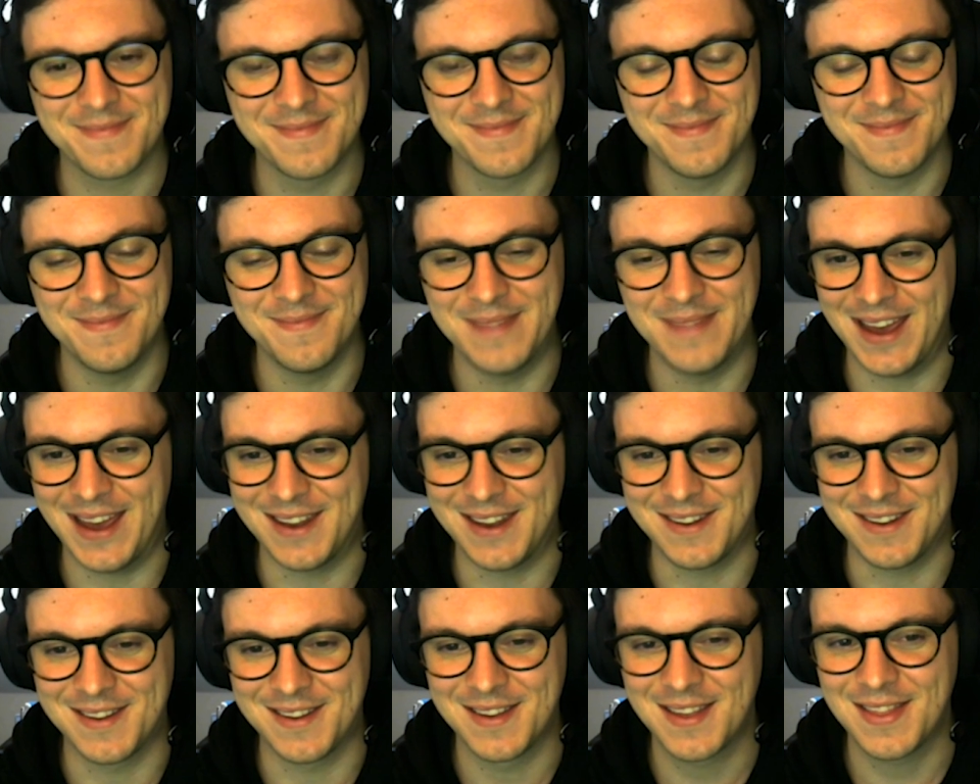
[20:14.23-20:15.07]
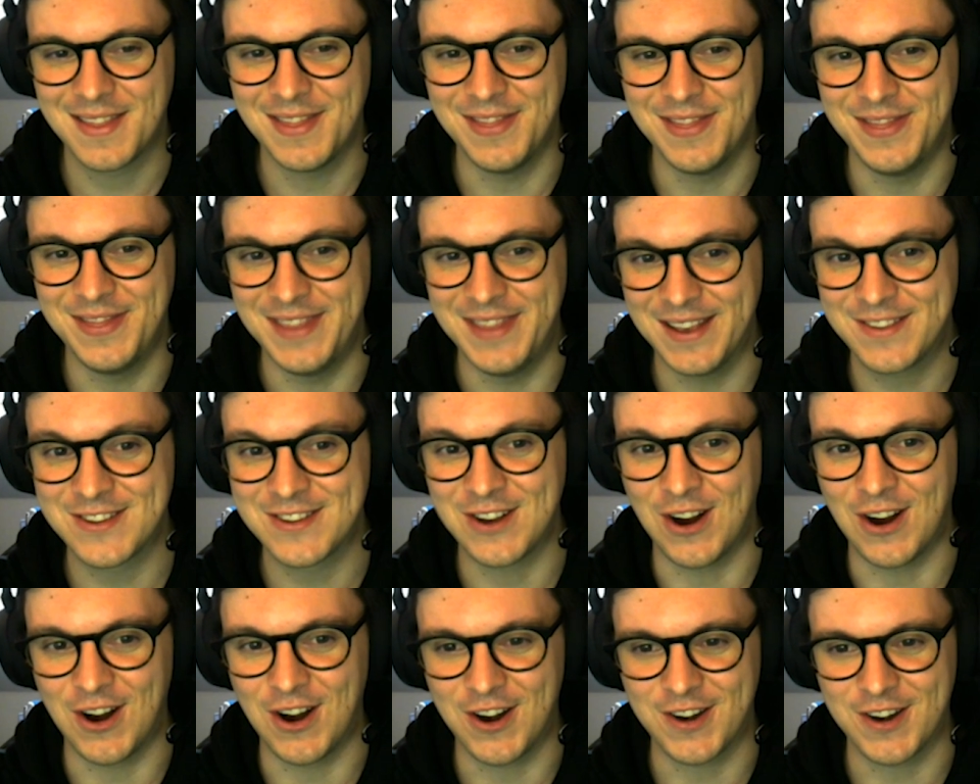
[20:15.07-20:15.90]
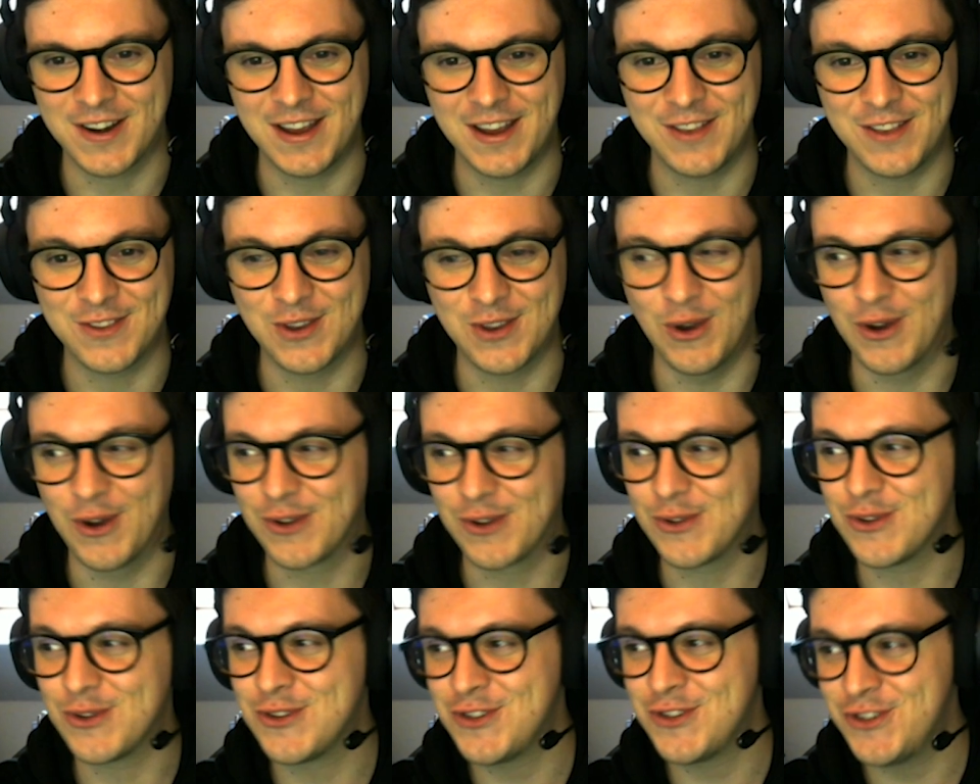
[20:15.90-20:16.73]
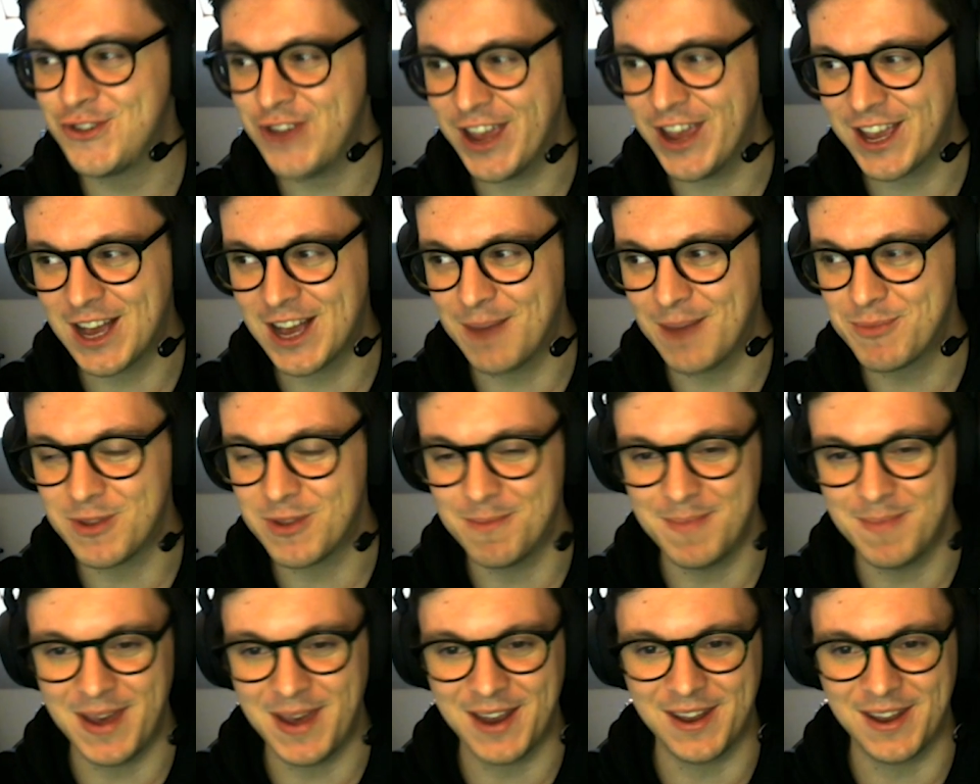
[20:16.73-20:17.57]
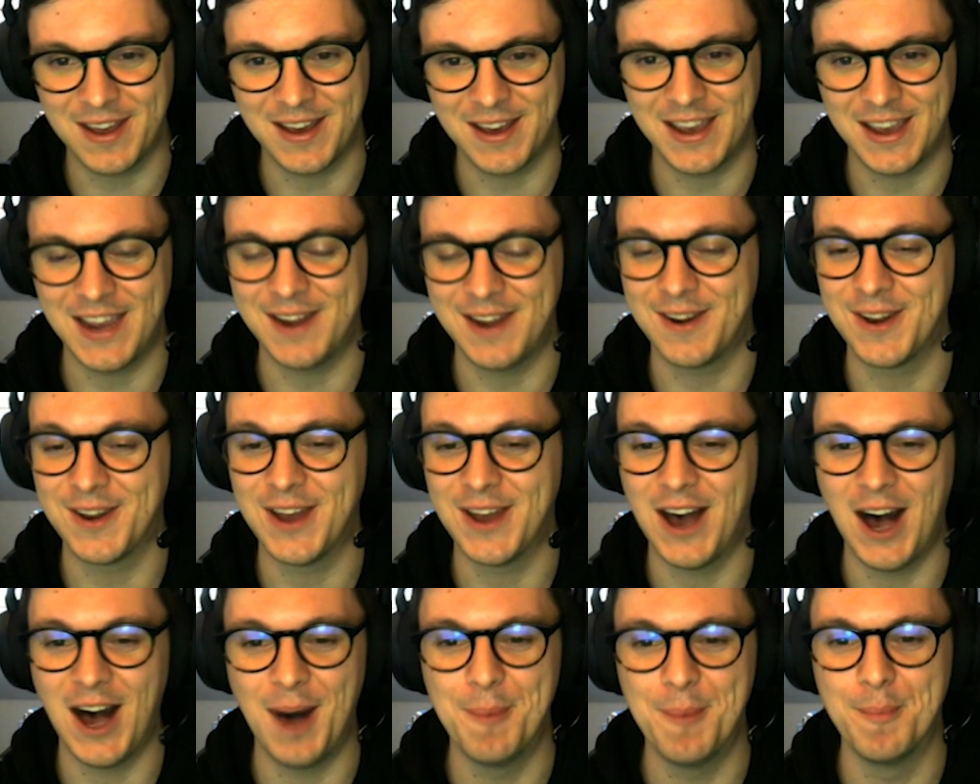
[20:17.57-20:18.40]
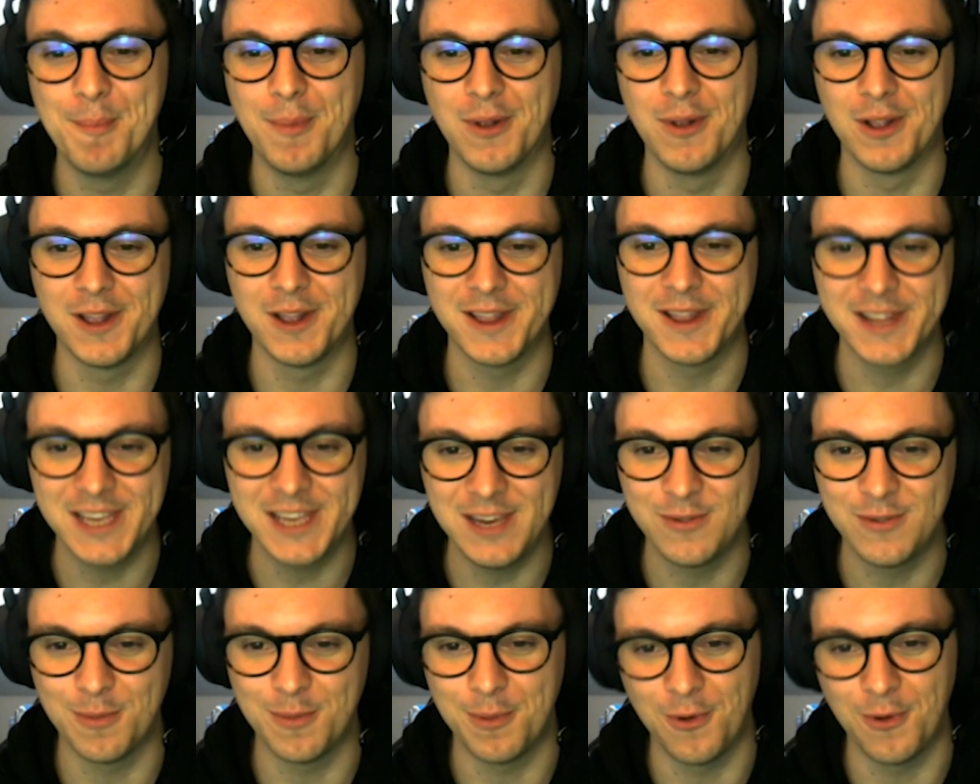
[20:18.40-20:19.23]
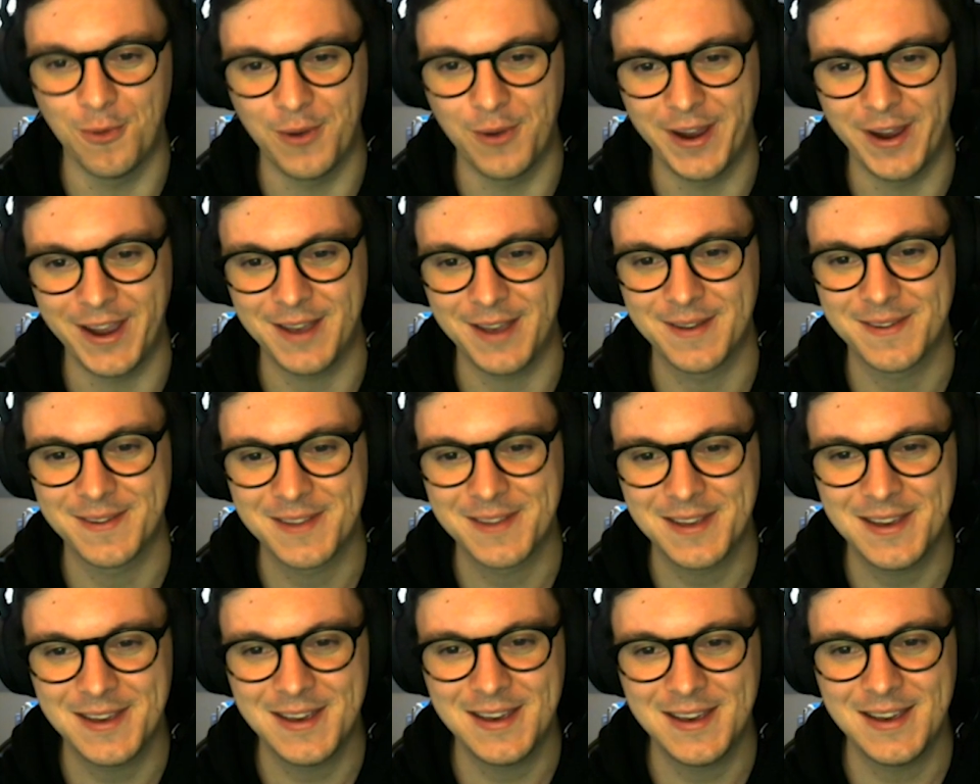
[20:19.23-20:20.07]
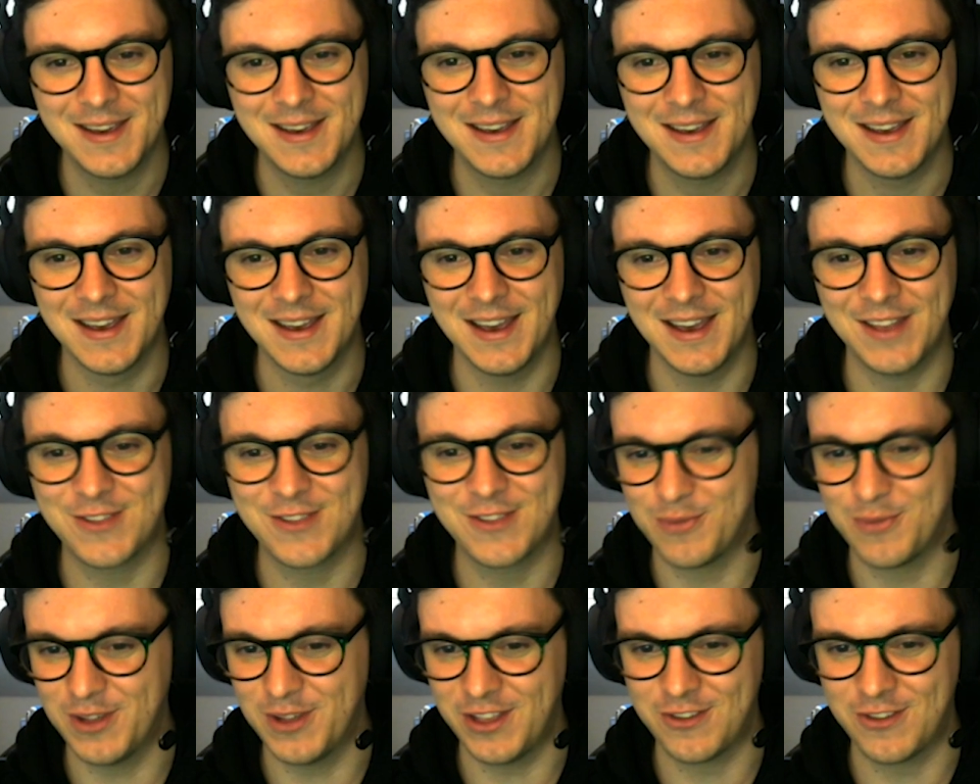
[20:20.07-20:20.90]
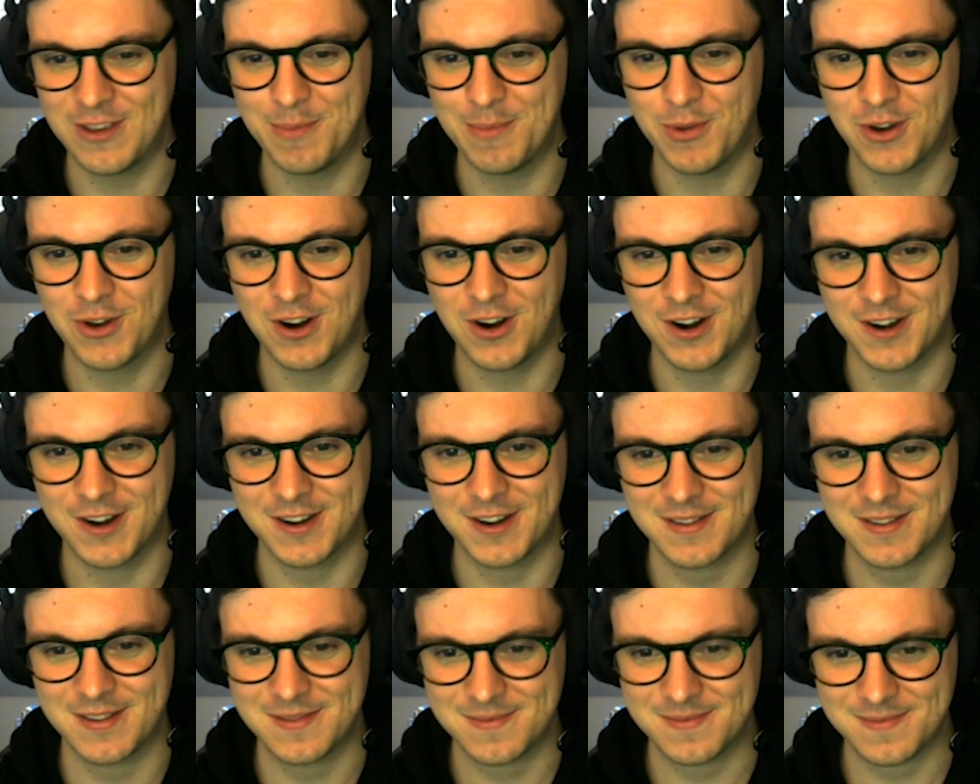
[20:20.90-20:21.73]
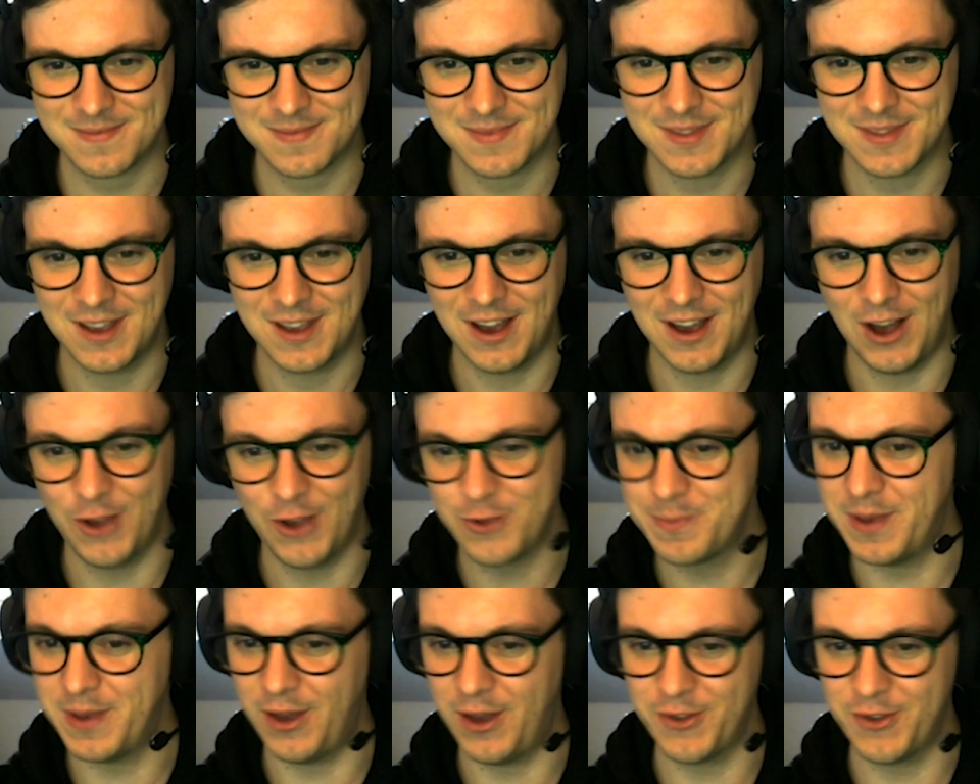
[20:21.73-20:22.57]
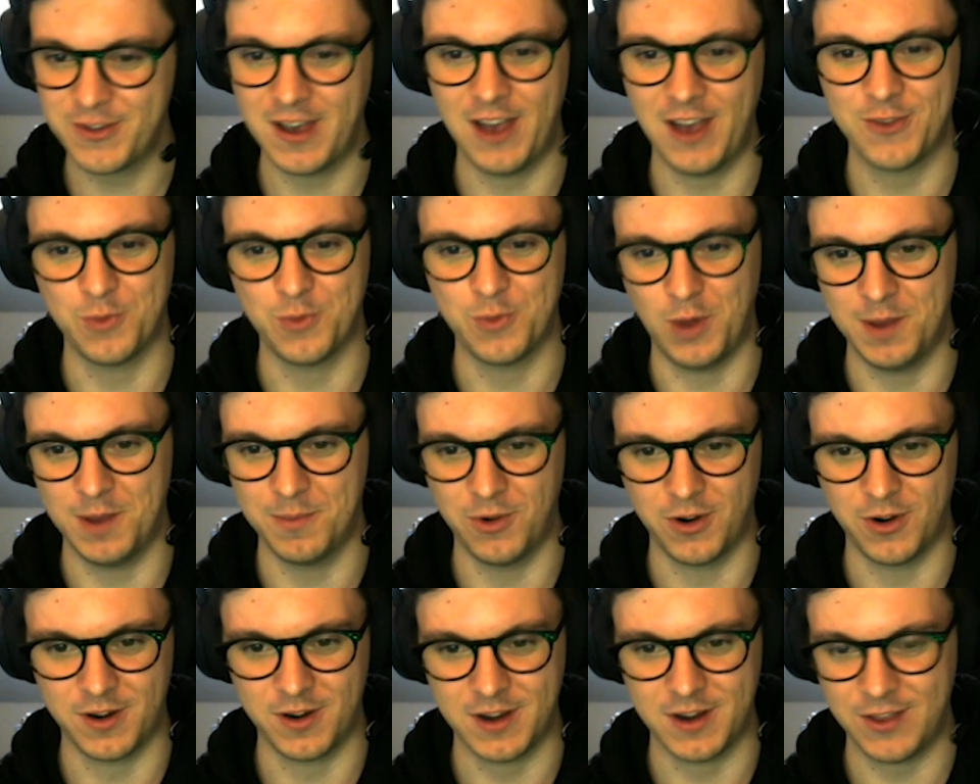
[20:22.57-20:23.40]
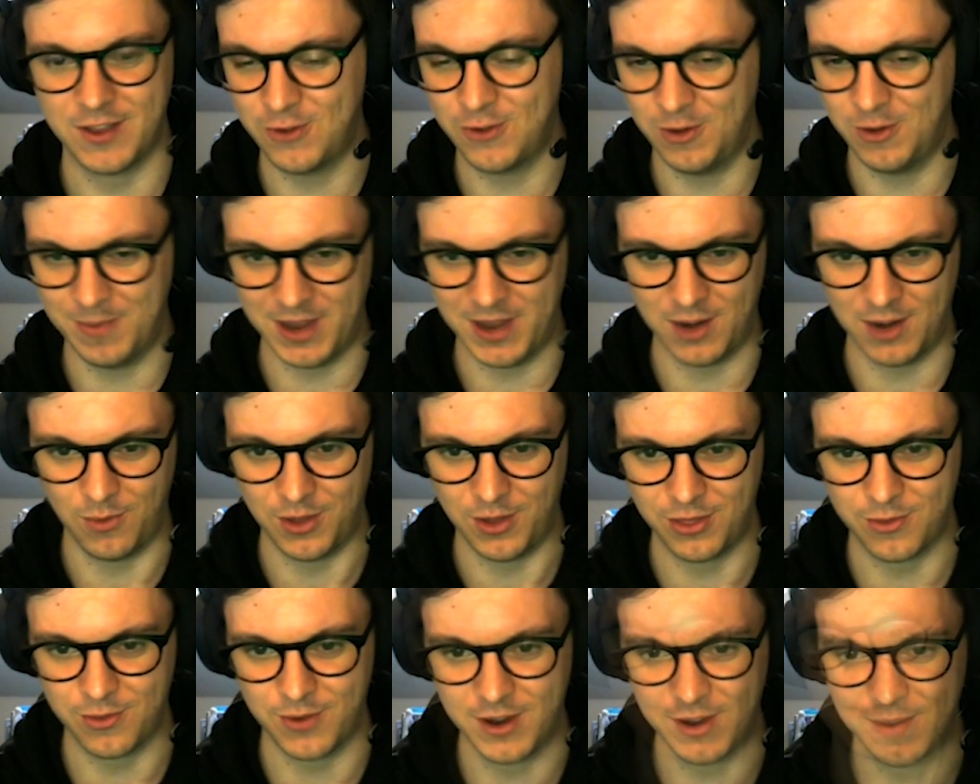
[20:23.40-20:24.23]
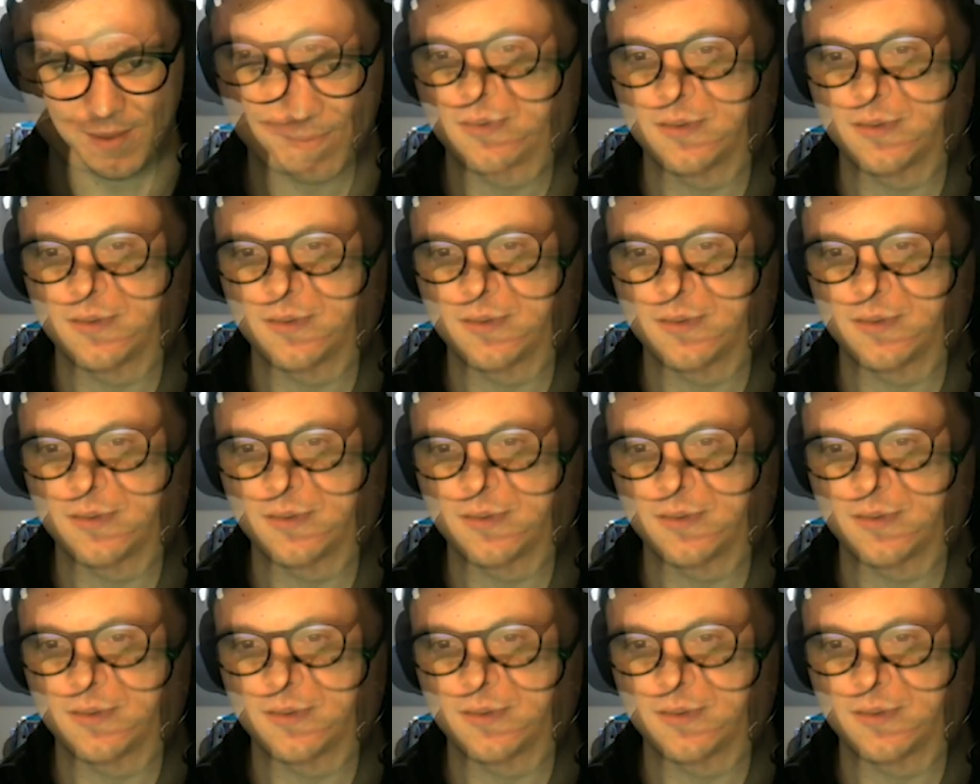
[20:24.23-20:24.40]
Man, this card is going to shake up the meta in an unbelievable way. It's a really simple card. All spells cost 1 more, a 2 mana 1/3.